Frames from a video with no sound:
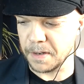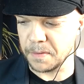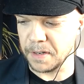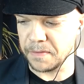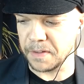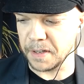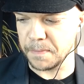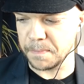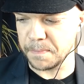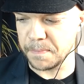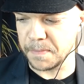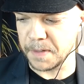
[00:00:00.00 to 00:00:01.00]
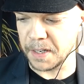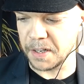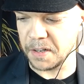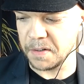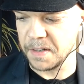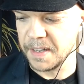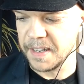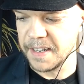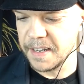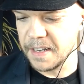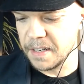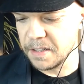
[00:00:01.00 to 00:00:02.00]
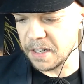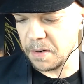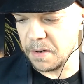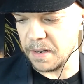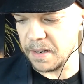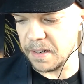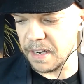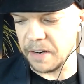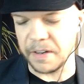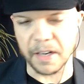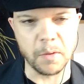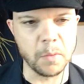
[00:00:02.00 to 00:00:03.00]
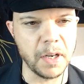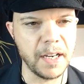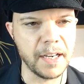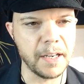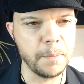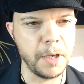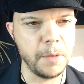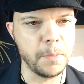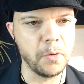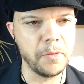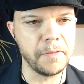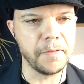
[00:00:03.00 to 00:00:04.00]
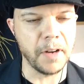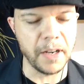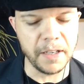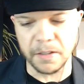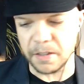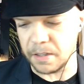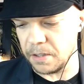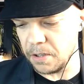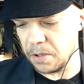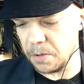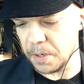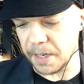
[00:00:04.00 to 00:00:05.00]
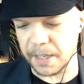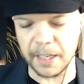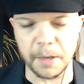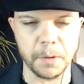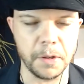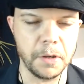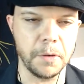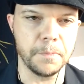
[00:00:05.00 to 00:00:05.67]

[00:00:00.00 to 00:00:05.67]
I would love that. Thank you. So, Eric, where can people find you and connect with you?